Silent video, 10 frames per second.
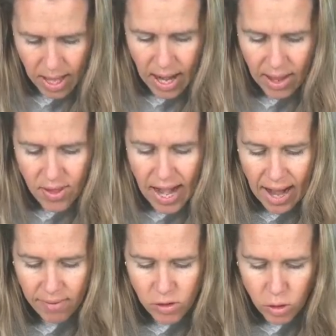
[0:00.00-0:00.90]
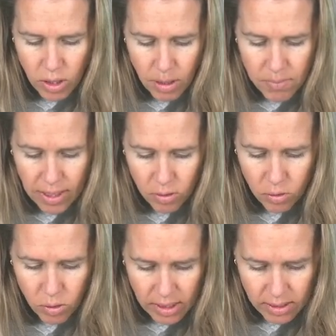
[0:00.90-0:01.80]
And then after you come down
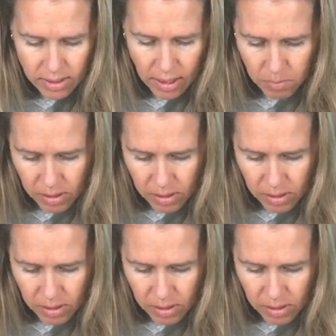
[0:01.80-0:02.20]
through that same